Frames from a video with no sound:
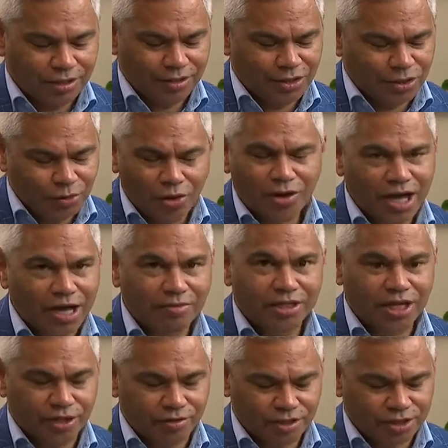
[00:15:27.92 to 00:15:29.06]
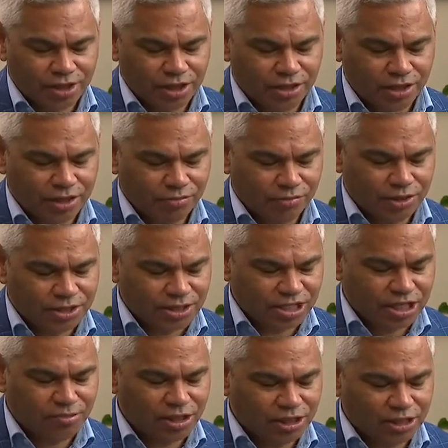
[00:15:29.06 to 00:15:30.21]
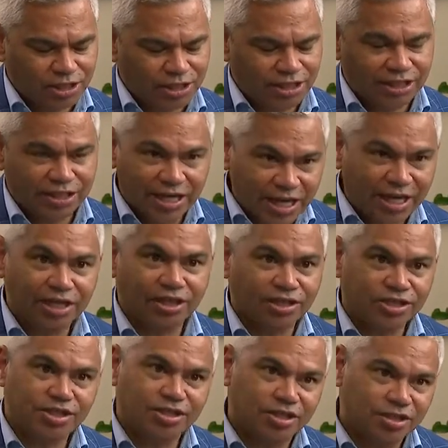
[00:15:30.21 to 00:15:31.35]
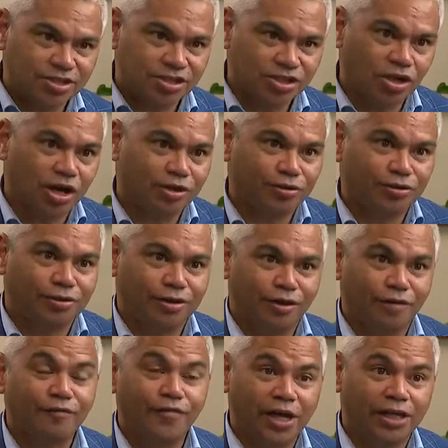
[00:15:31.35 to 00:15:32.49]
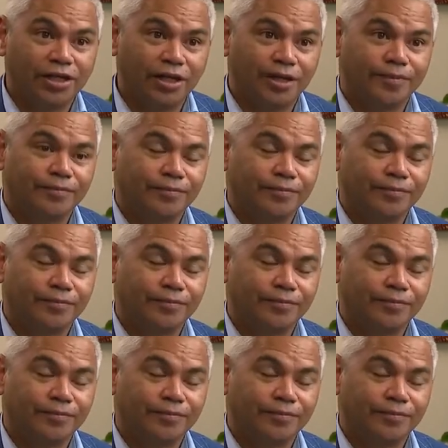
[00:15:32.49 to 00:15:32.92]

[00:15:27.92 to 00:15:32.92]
you all came together and said that it was seemingly an endless cycle of failure.